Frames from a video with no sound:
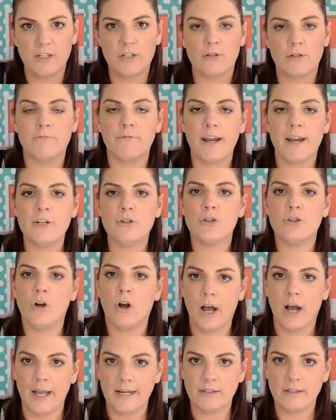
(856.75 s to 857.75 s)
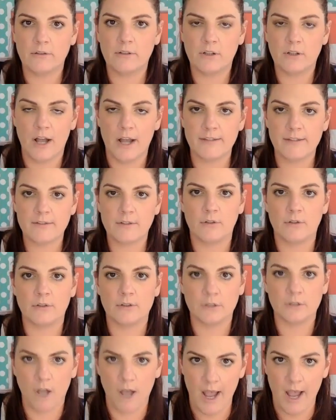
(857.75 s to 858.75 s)
to reach your ideal clients
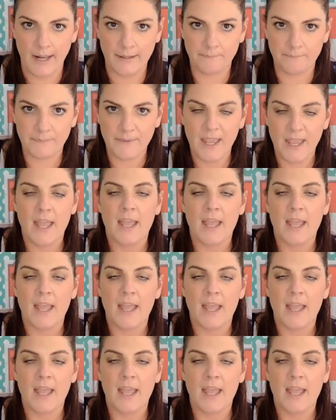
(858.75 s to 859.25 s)
online.